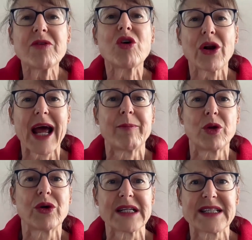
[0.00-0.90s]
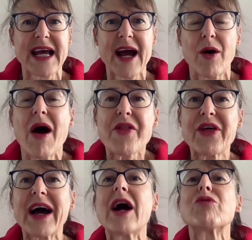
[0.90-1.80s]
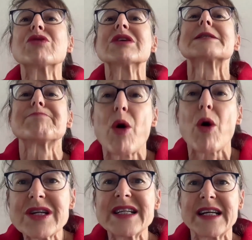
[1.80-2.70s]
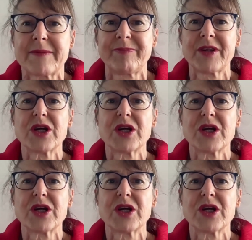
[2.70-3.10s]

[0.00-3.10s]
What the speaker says: you've got amyloid and tau, they are responding